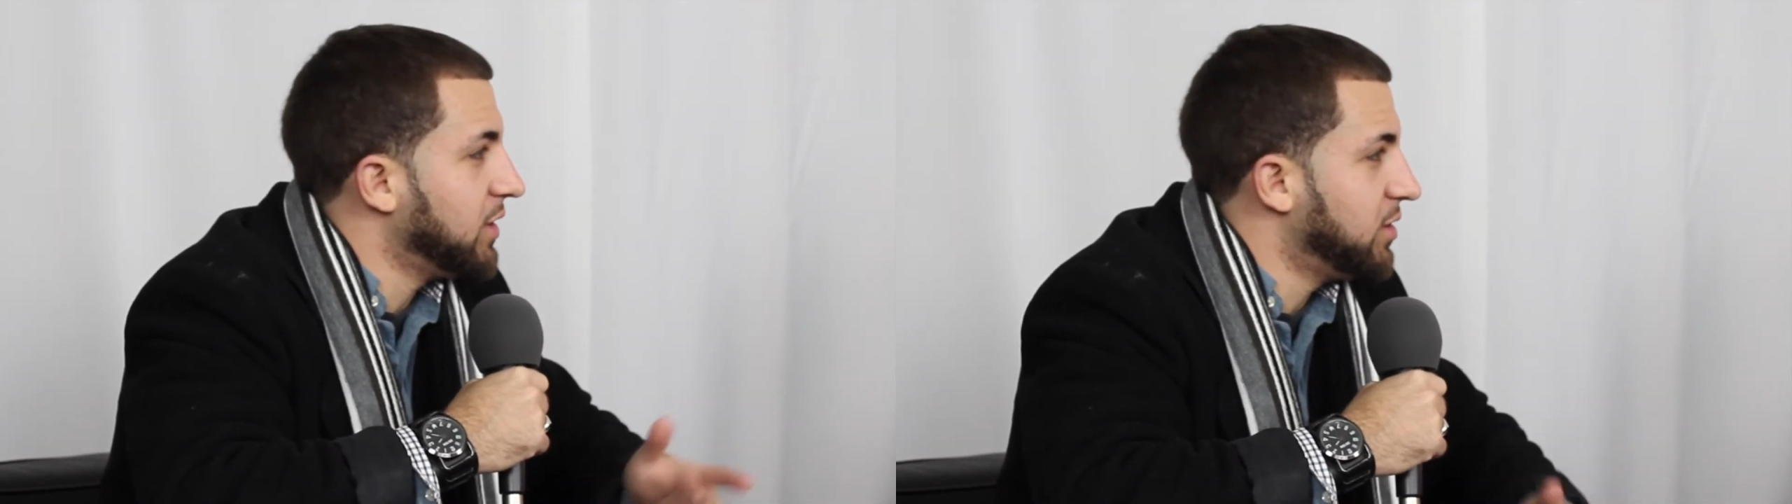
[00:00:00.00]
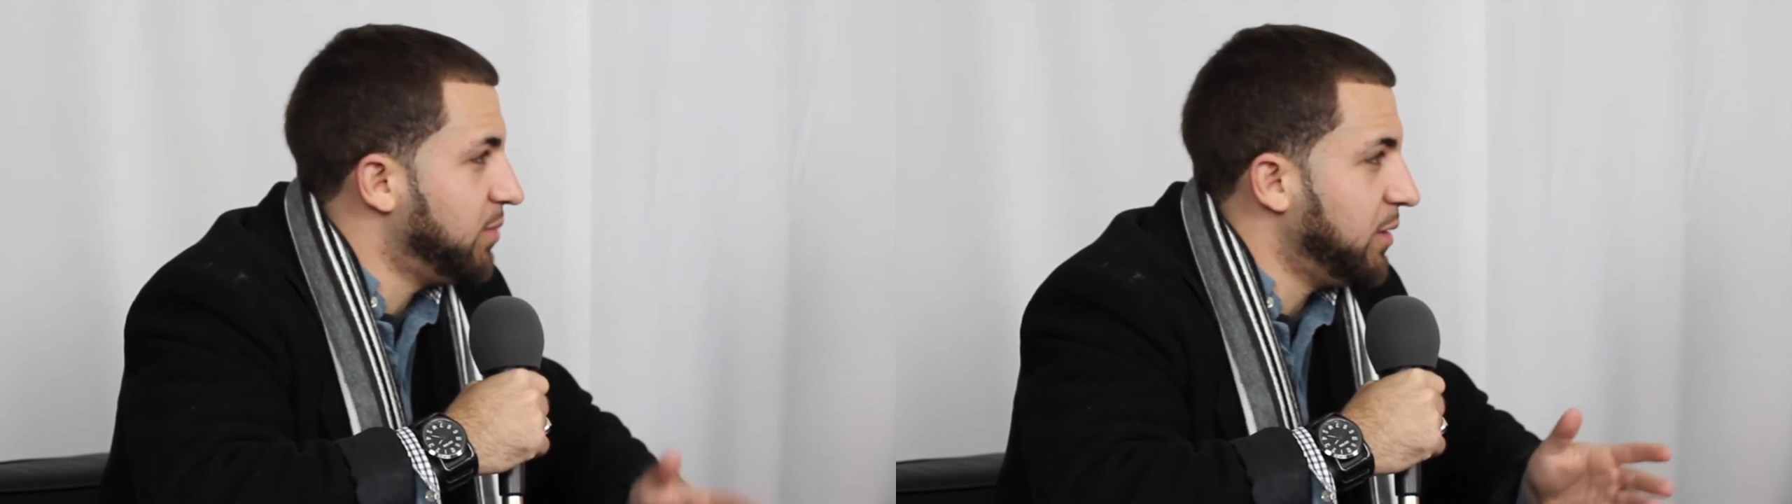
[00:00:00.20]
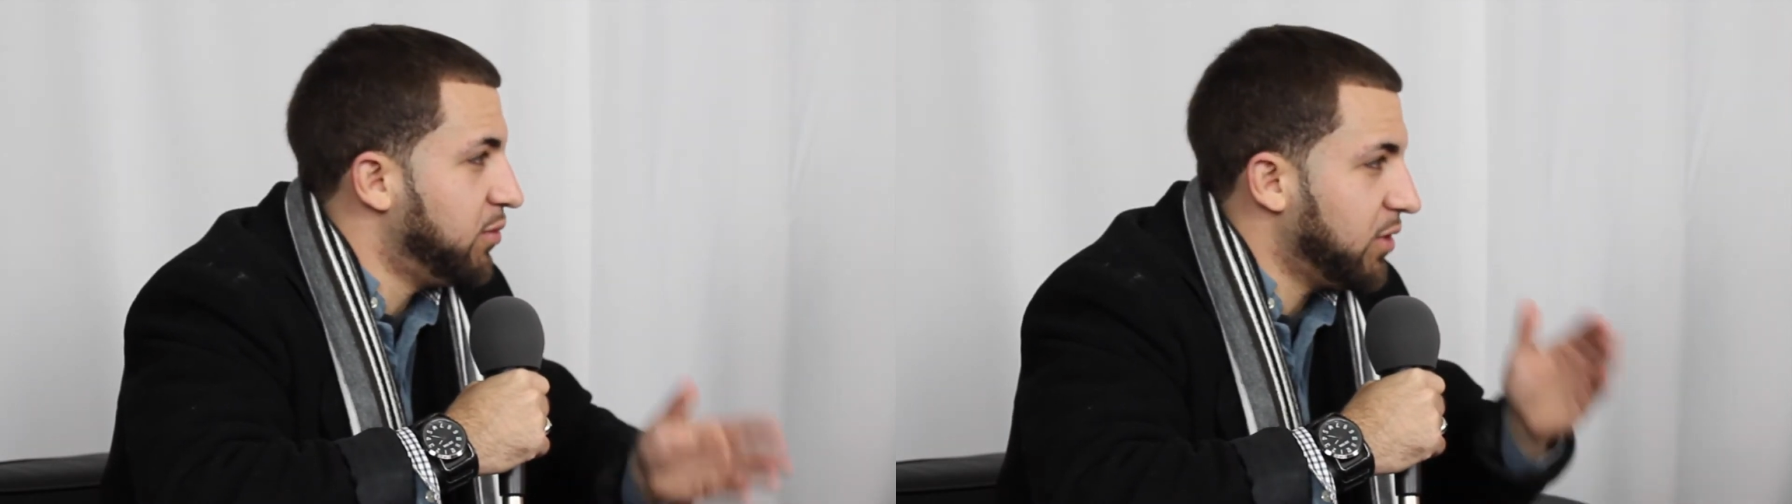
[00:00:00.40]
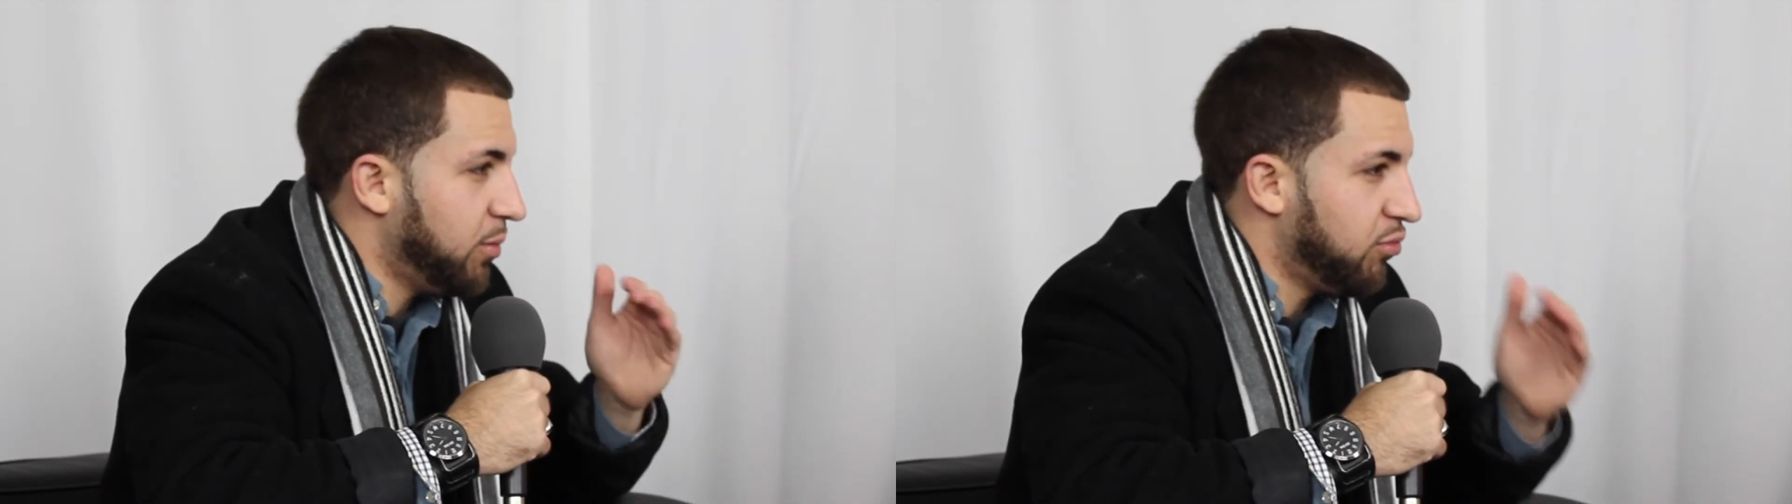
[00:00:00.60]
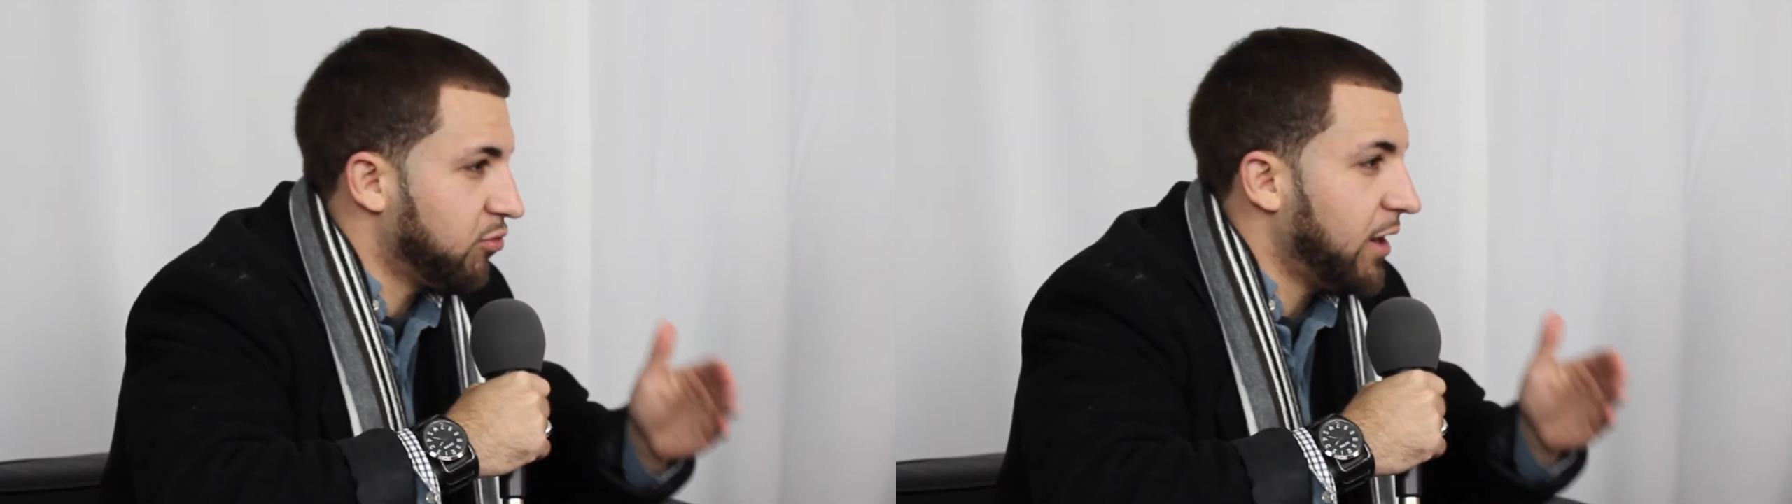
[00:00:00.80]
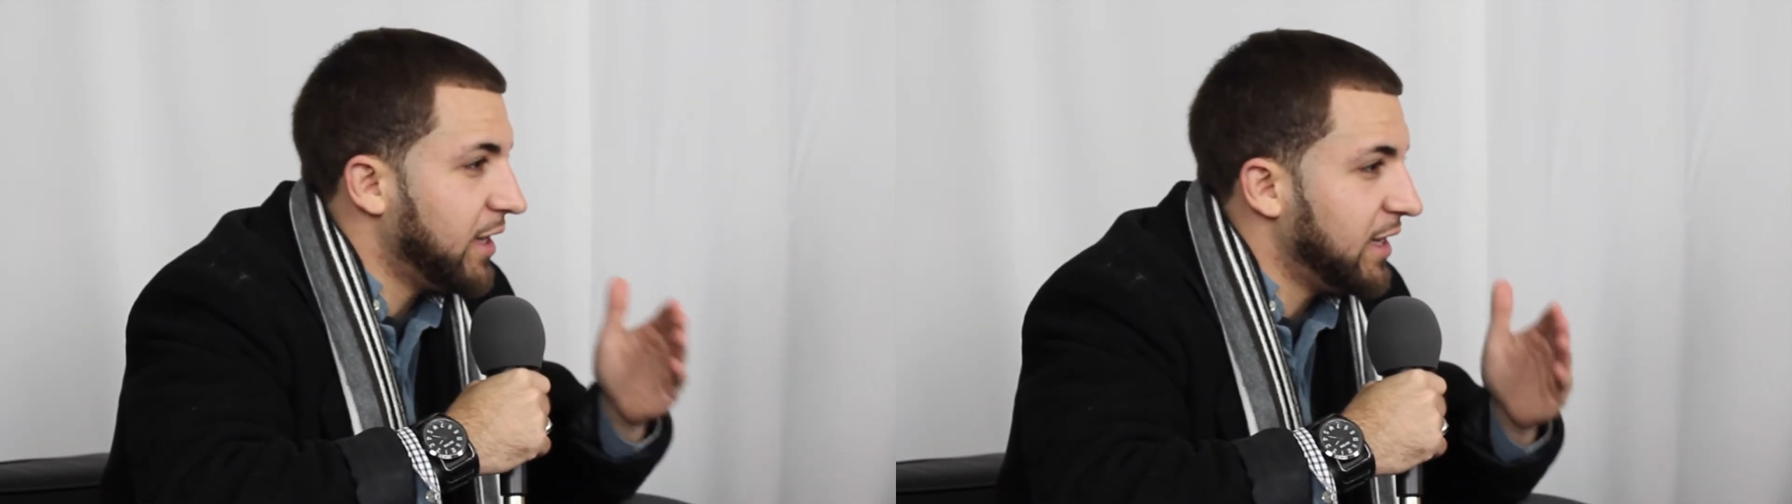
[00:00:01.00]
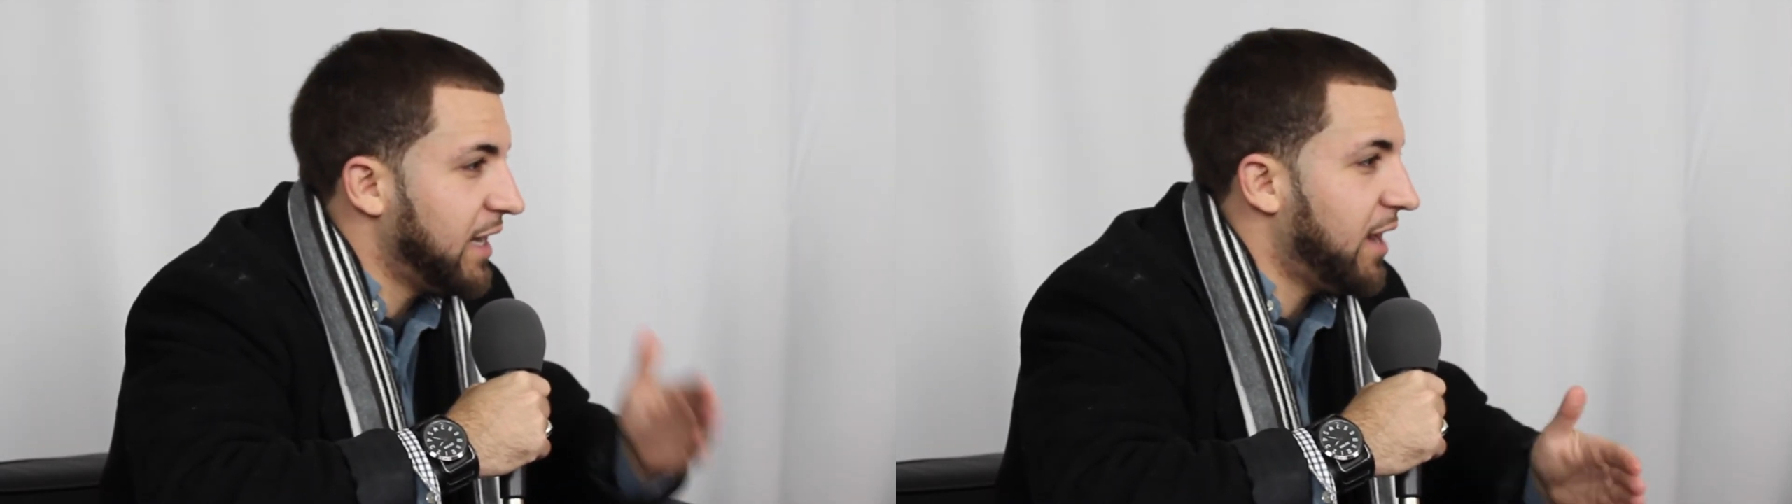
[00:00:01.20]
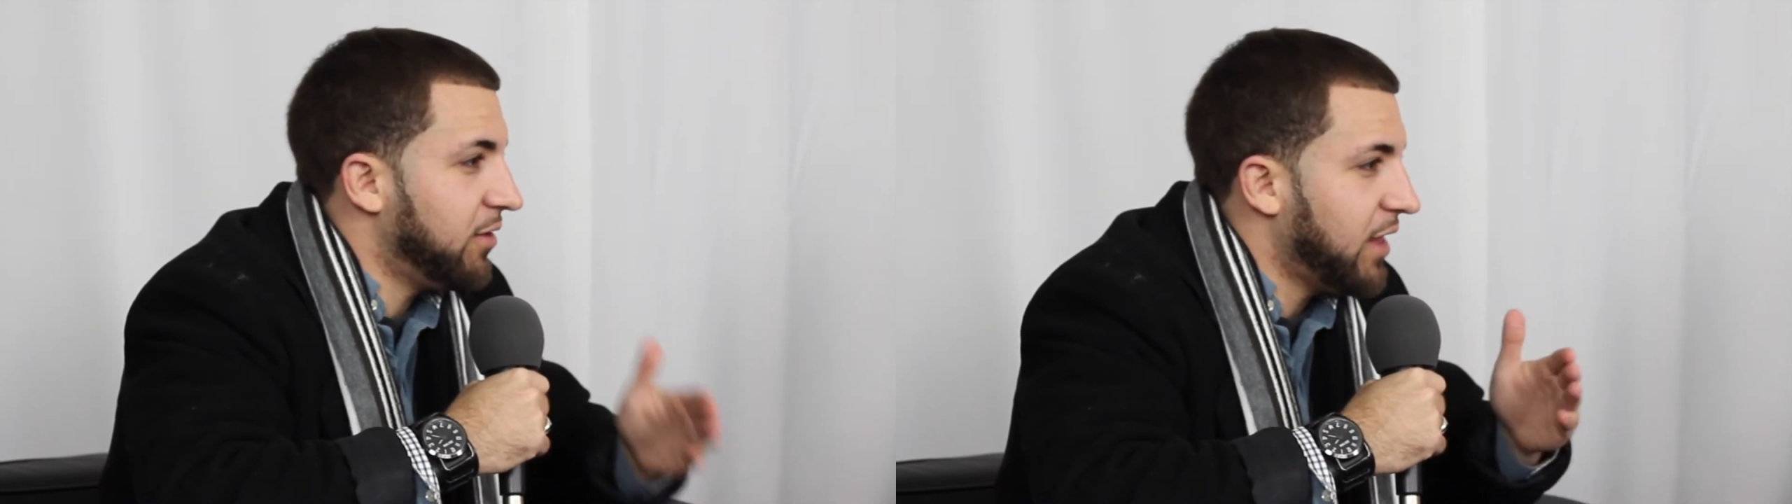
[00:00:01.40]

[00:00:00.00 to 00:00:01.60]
to people and breaking down